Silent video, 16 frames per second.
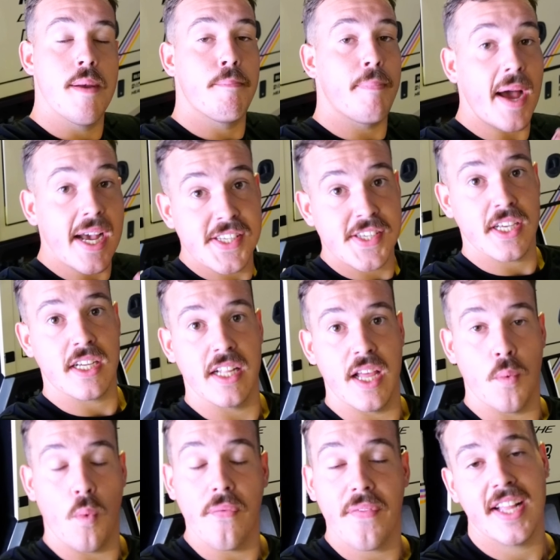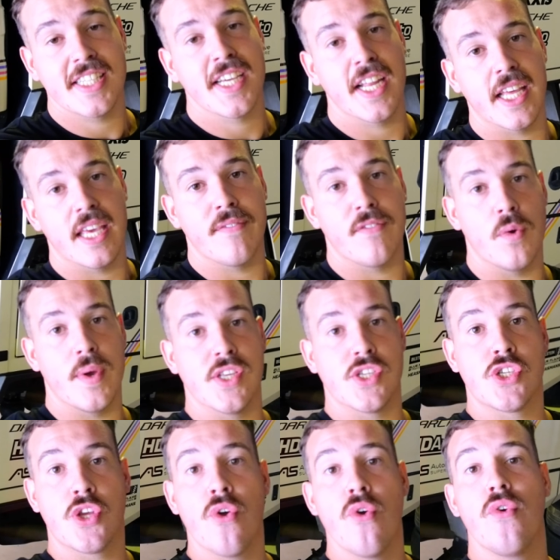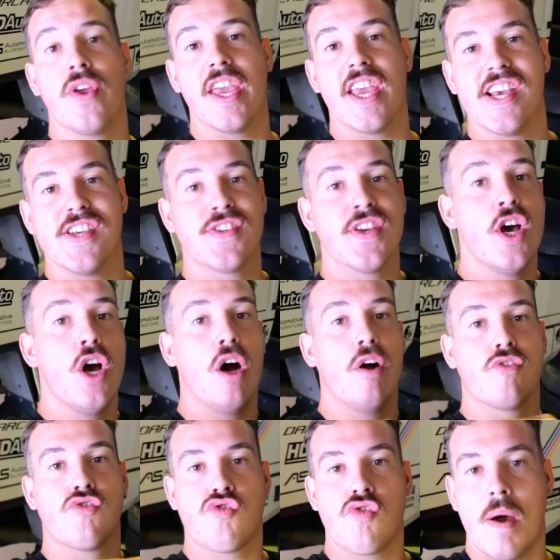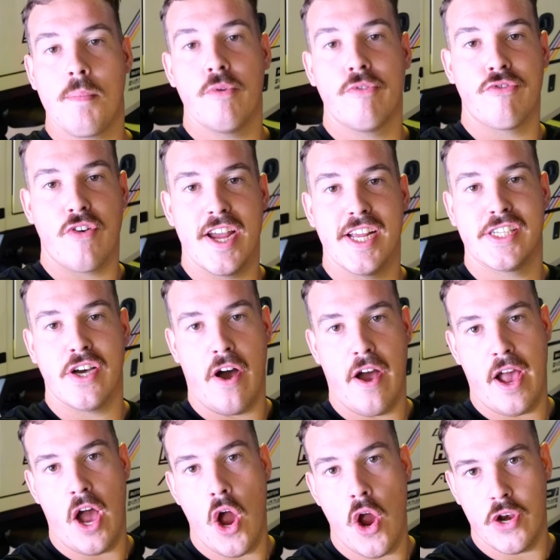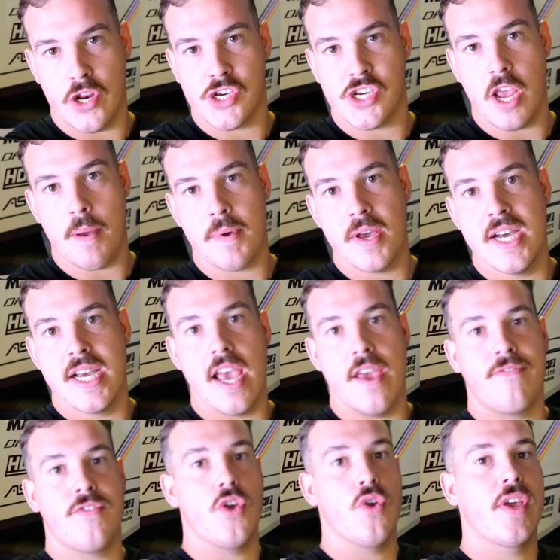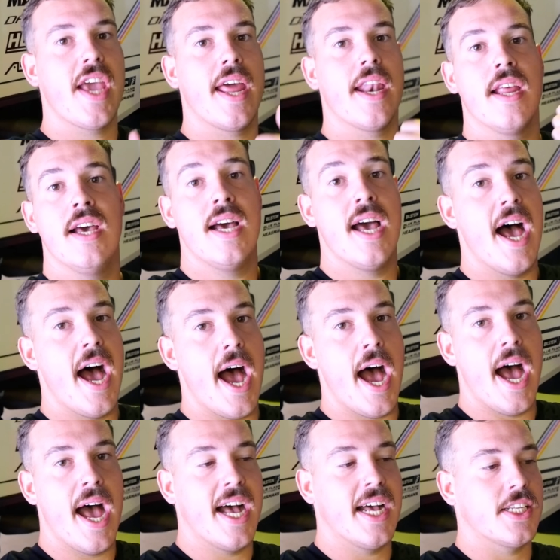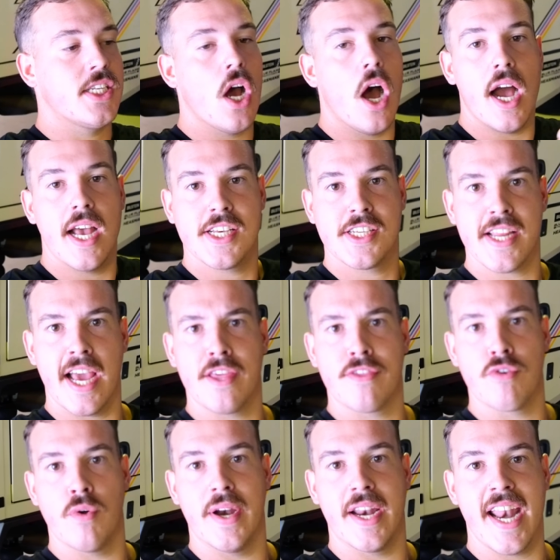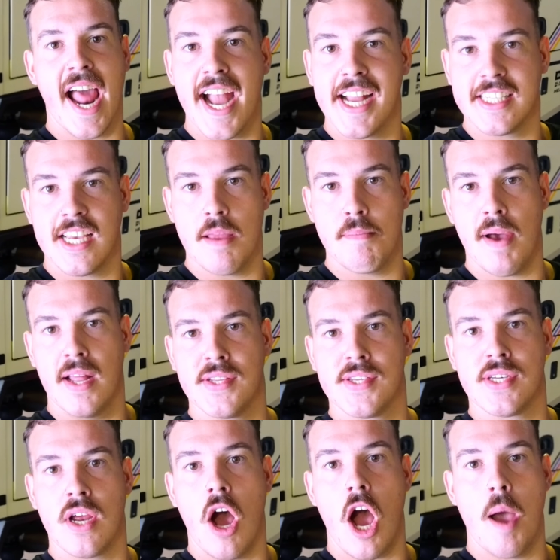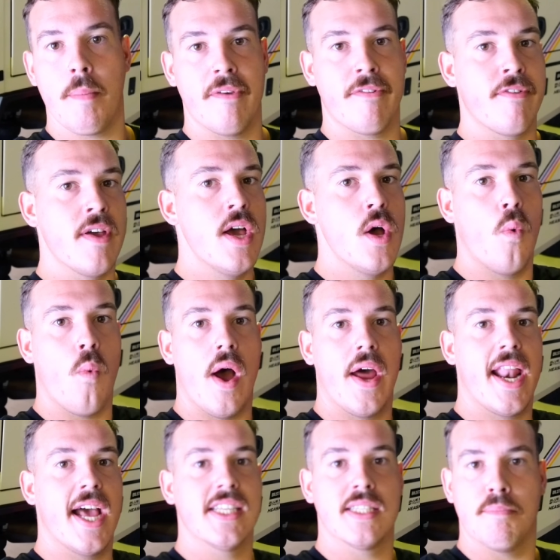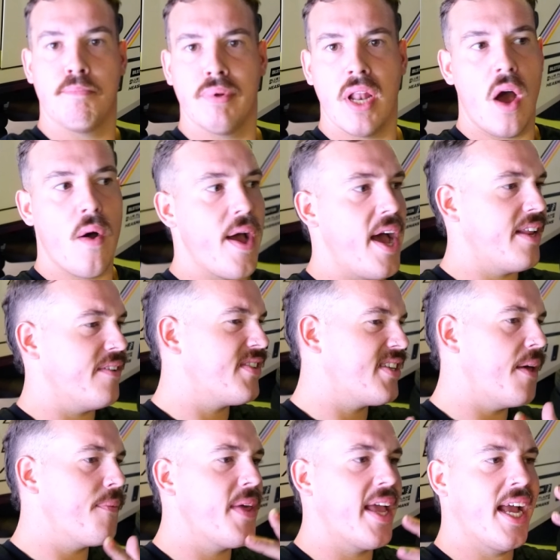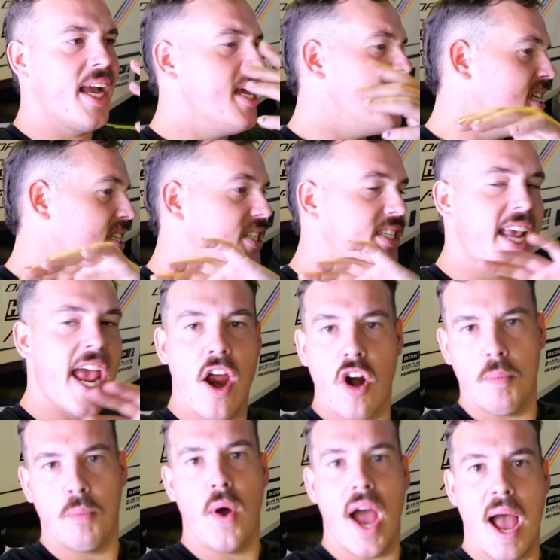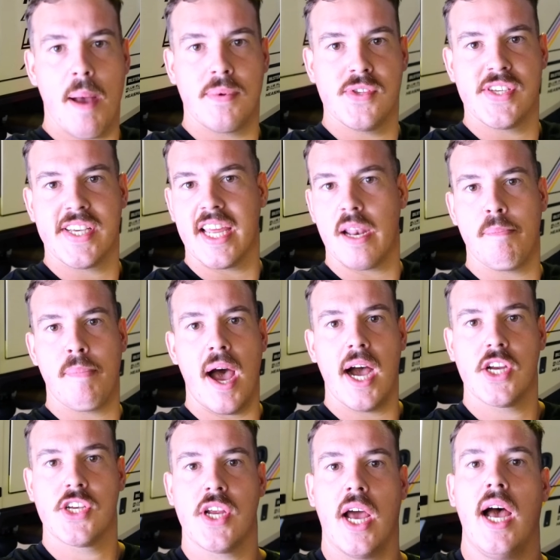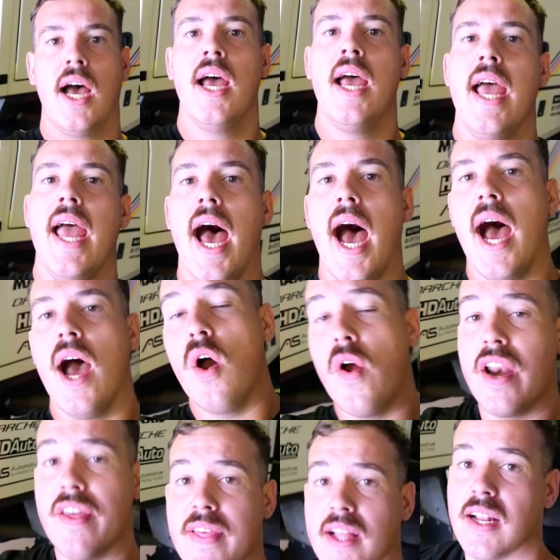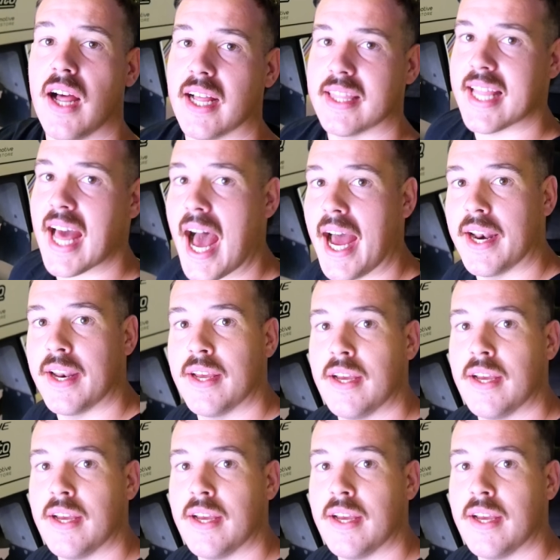Basically, what that's going to give you is 2 years of trouble-free tyre ownership. If you get a tyre stake through it in 18 months' time, if one has a blowout, if something terrible happens, you get a puncture or anything like that,